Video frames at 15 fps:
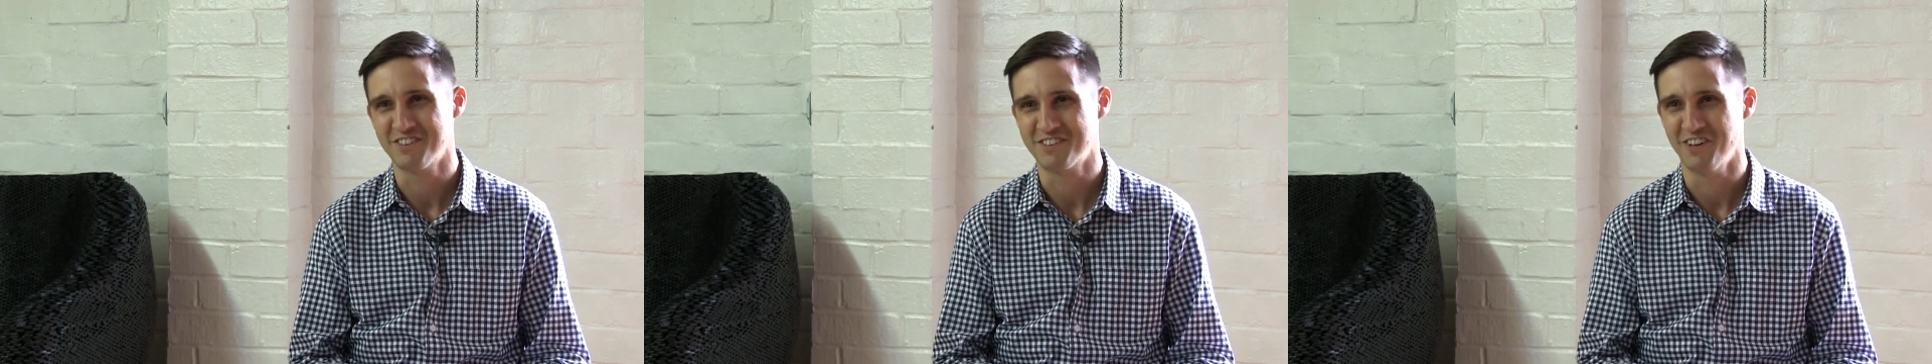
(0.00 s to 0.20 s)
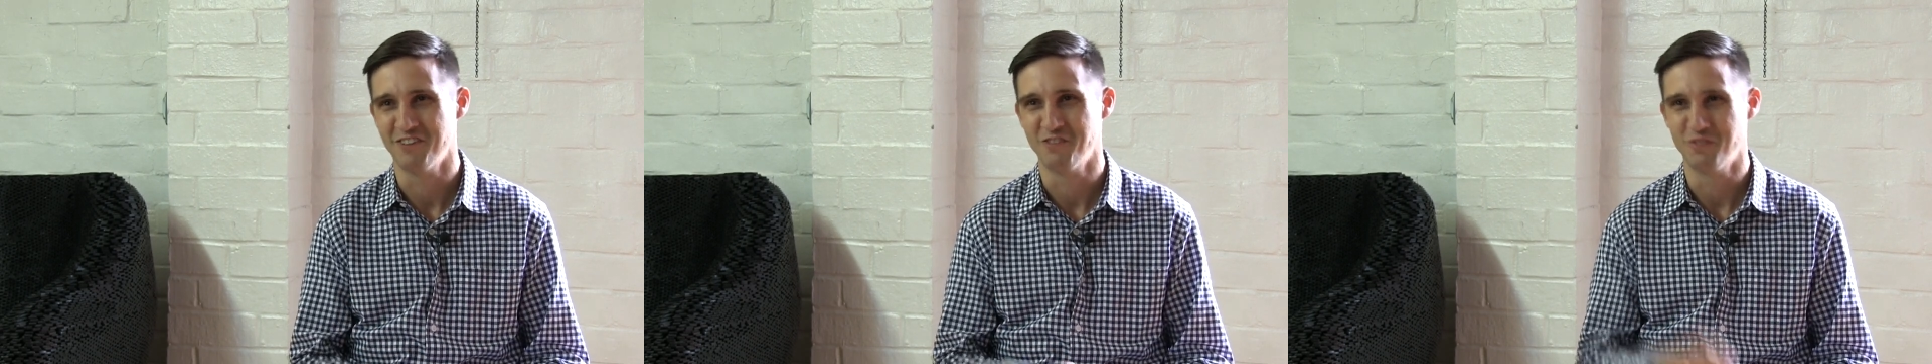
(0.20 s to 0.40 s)

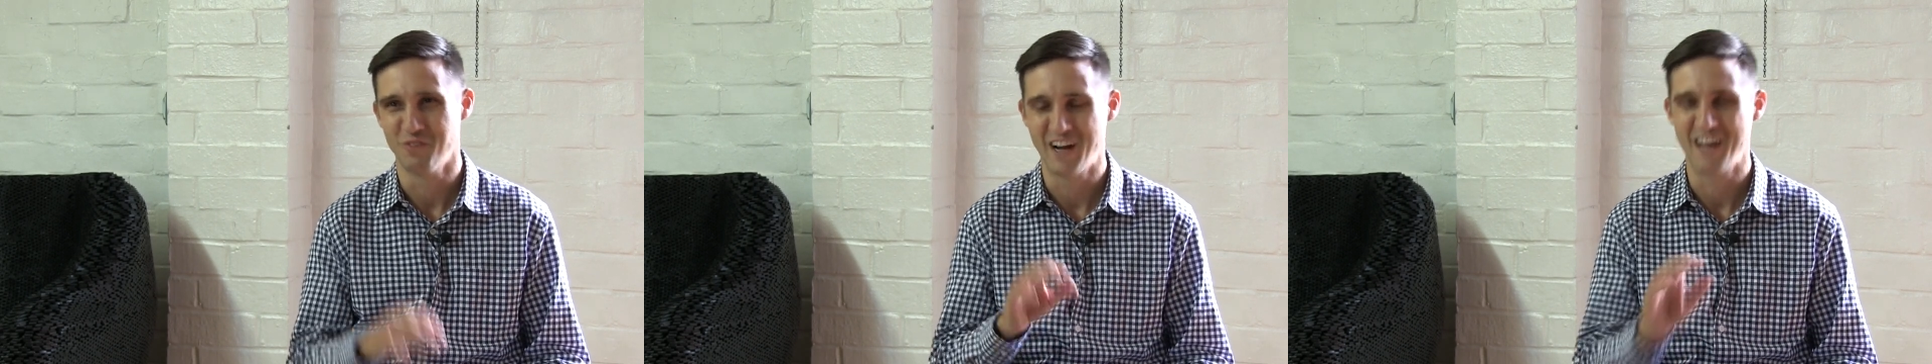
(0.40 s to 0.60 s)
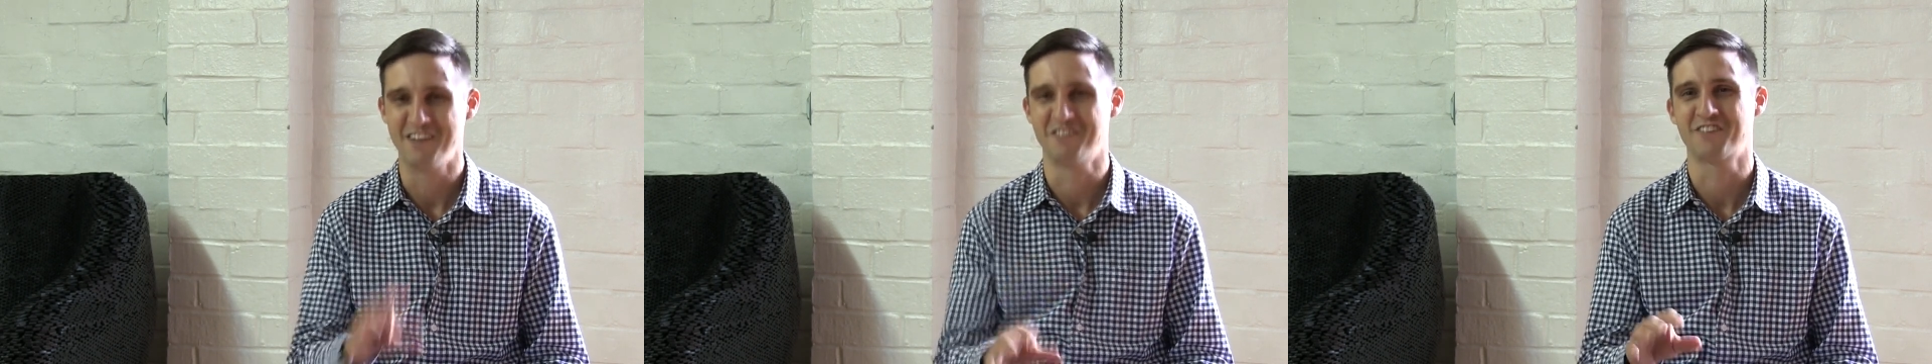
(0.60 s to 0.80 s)
so
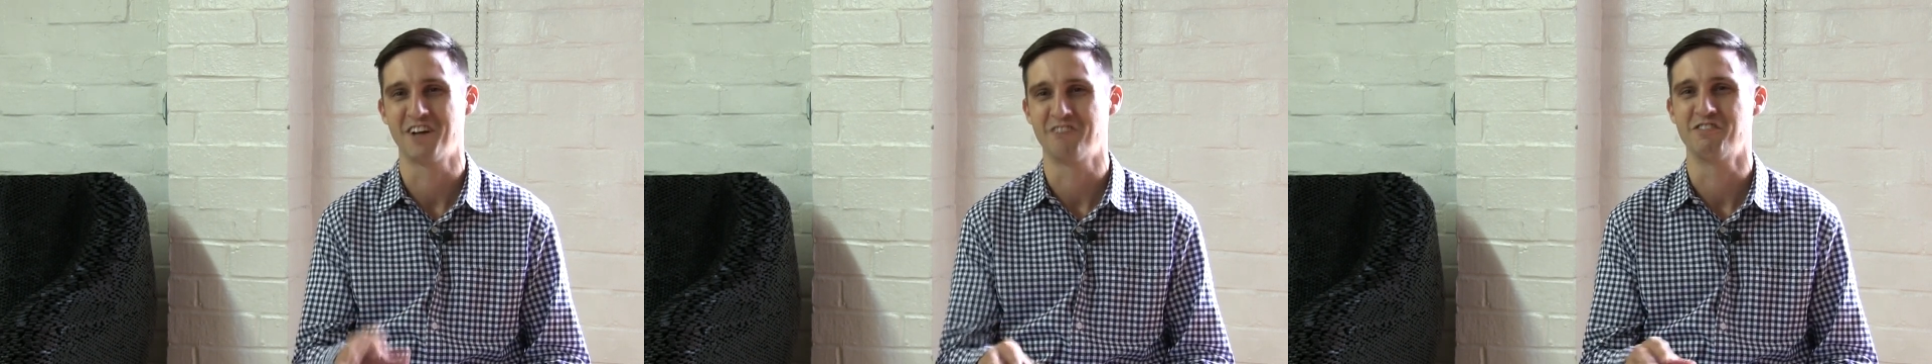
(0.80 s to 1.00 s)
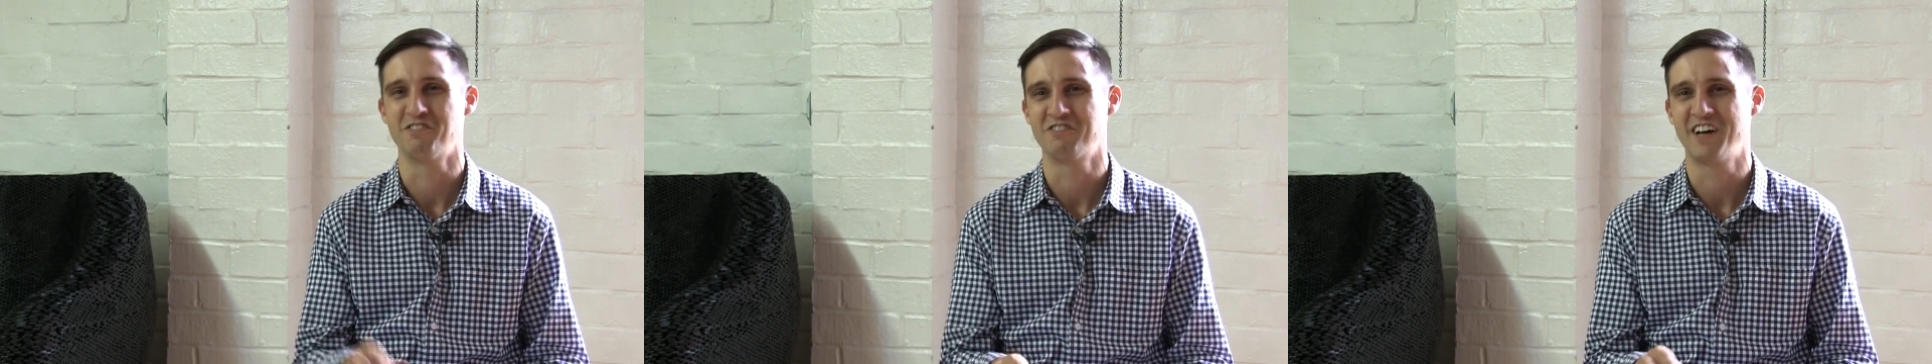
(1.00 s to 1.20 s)
when I
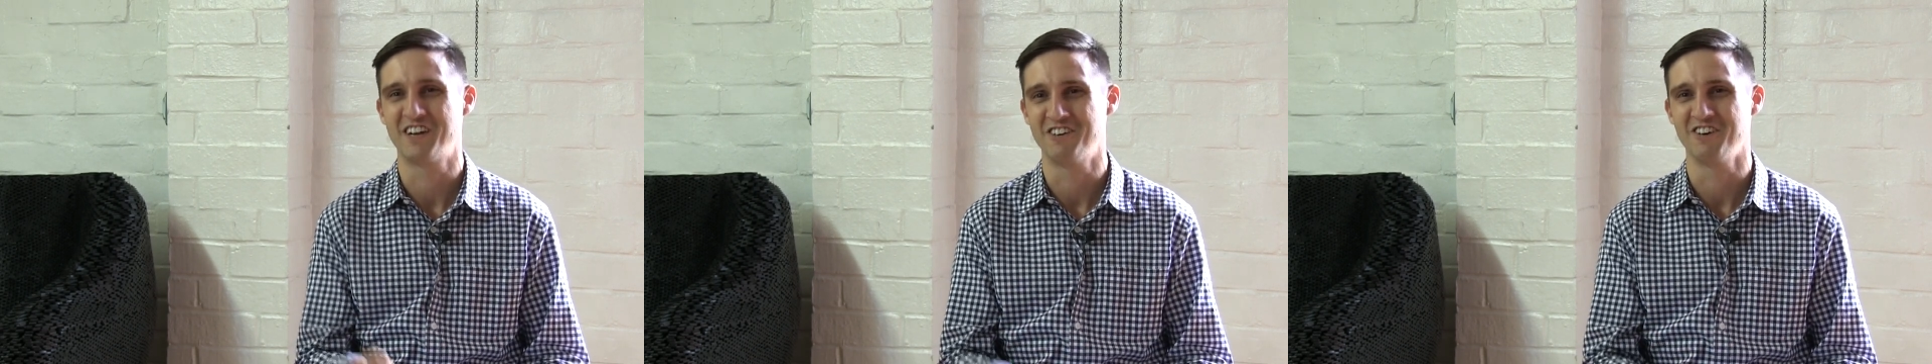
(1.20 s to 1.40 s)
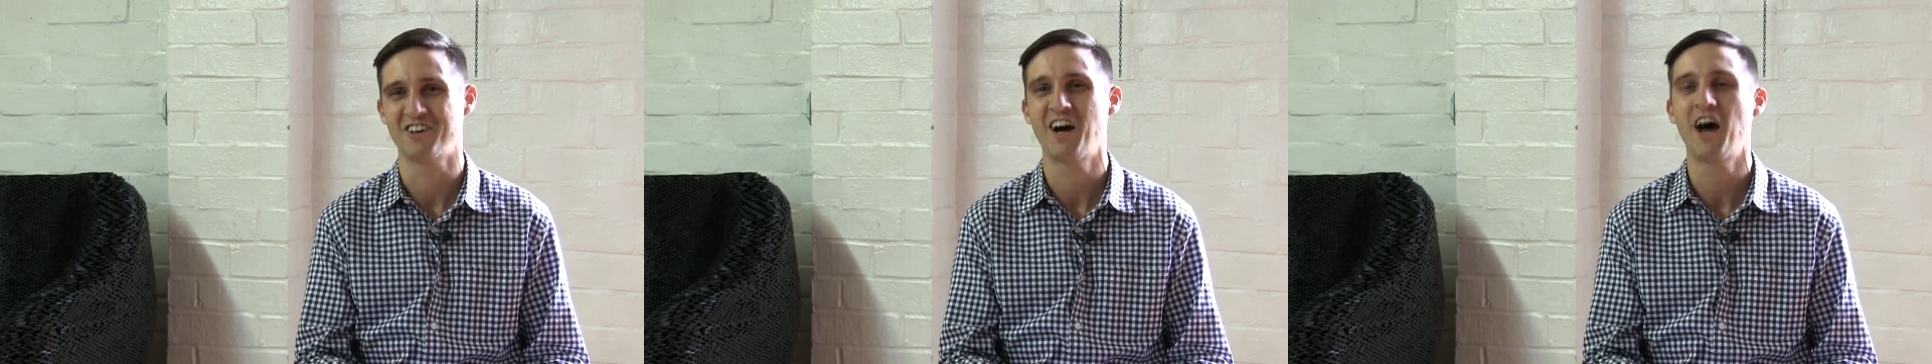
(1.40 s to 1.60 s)
discovered
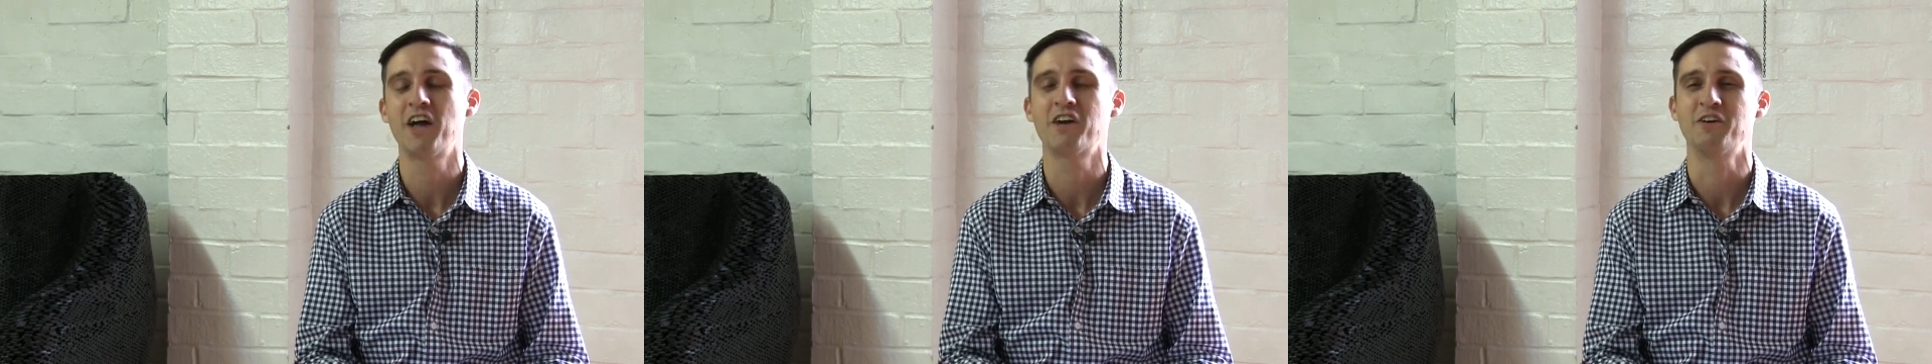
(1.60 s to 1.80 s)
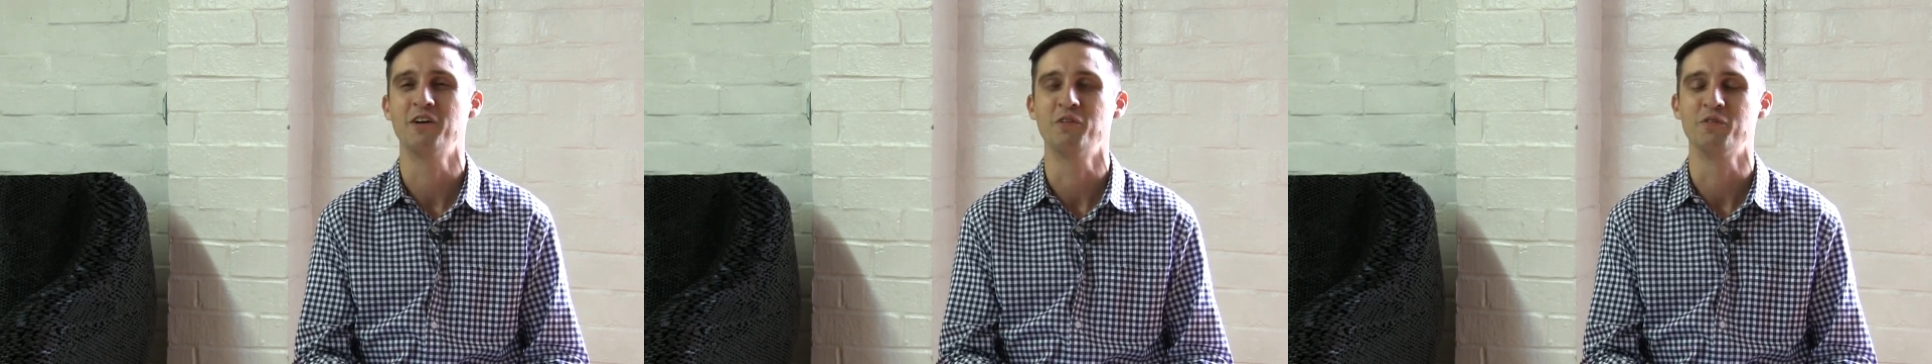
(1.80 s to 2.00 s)
Flannery
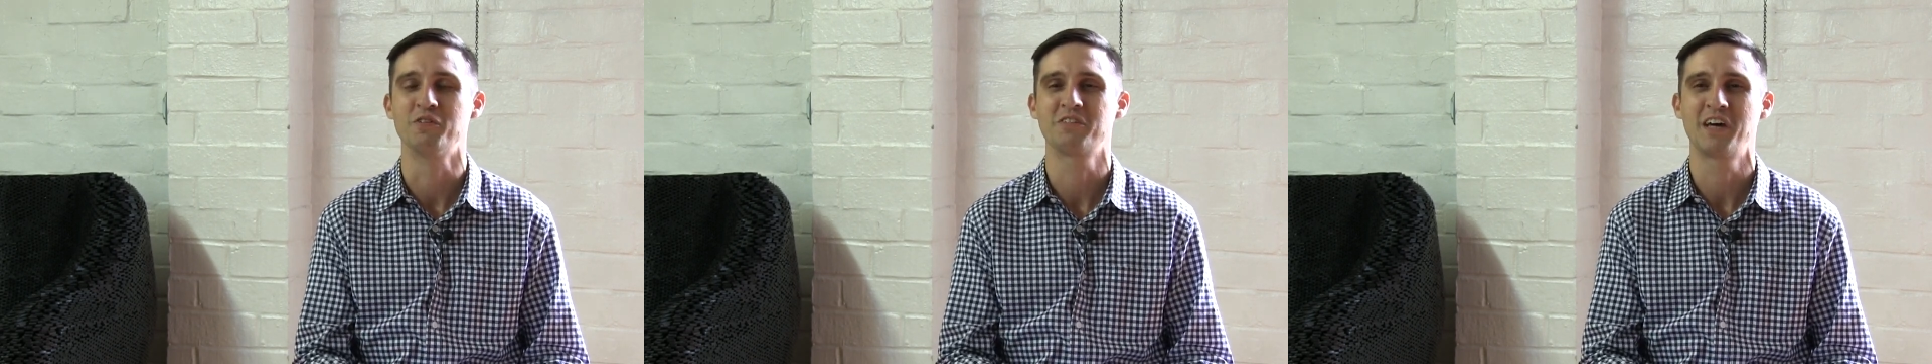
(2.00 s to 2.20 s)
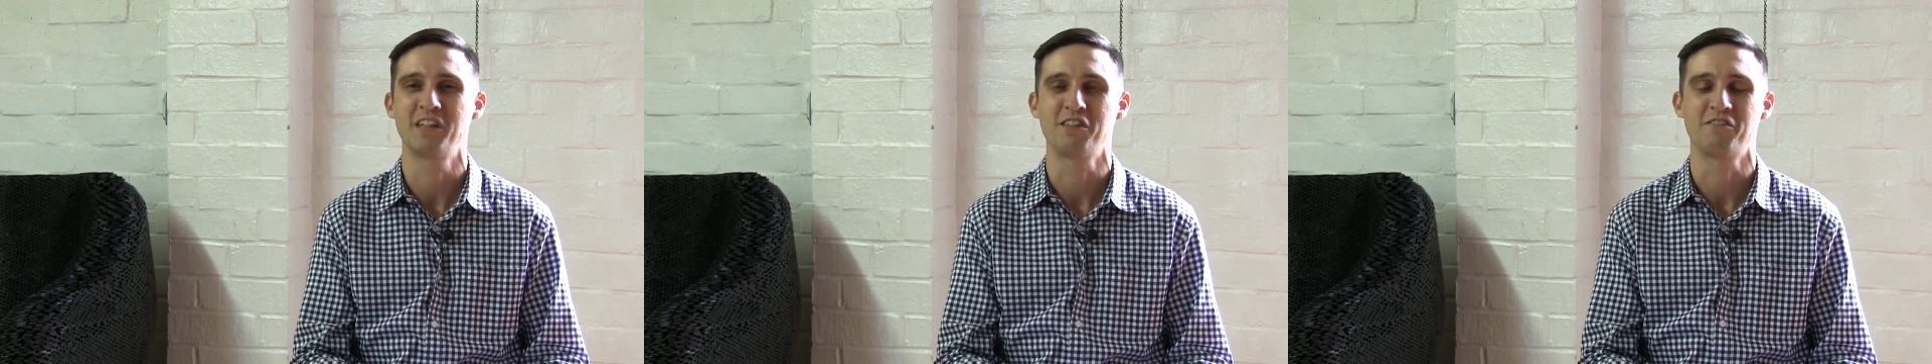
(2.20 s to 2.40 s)
O'Connor, it
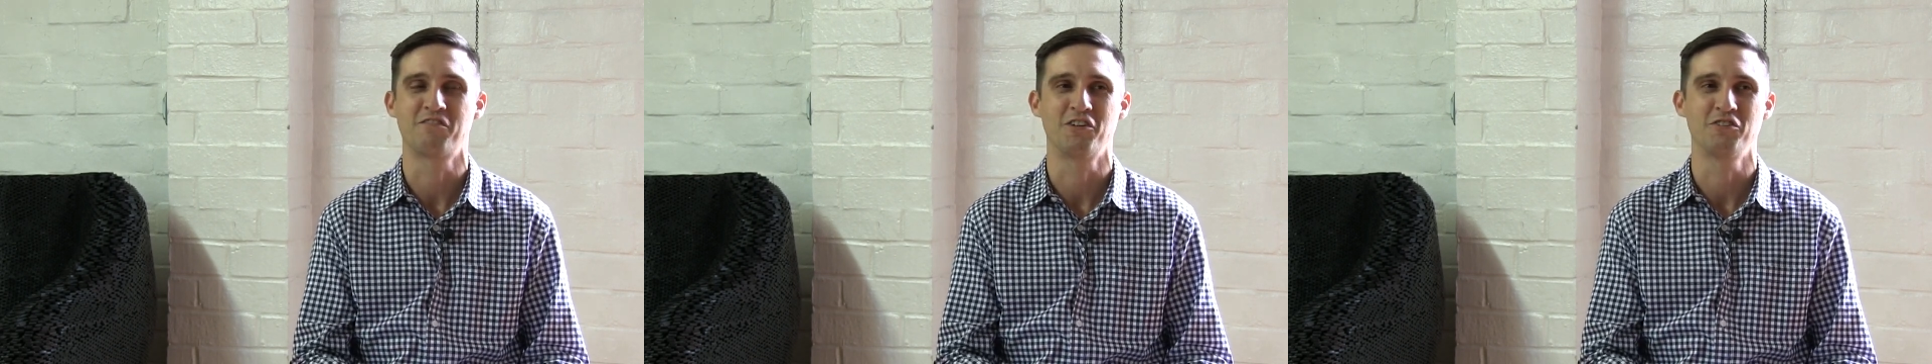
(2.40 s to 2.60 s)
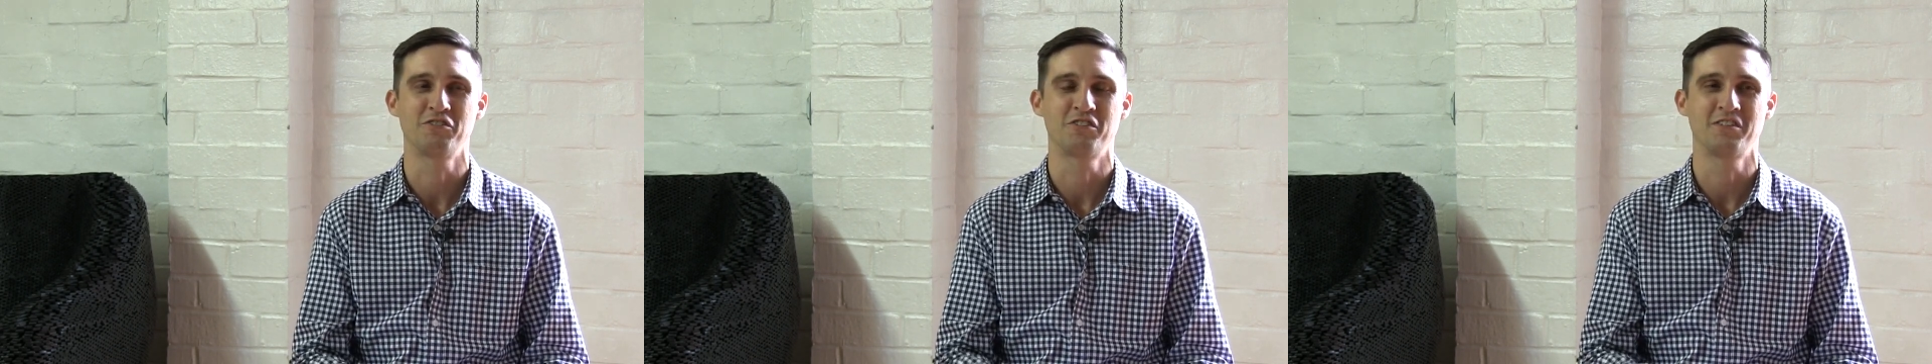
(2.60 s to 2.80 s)
was like the
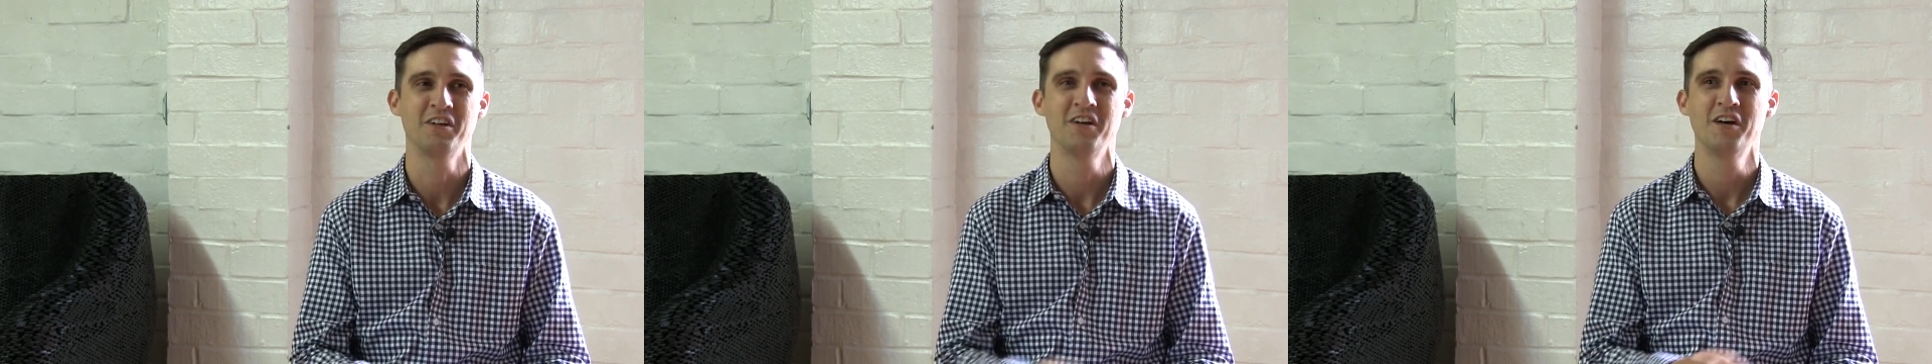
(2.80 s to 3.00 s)
first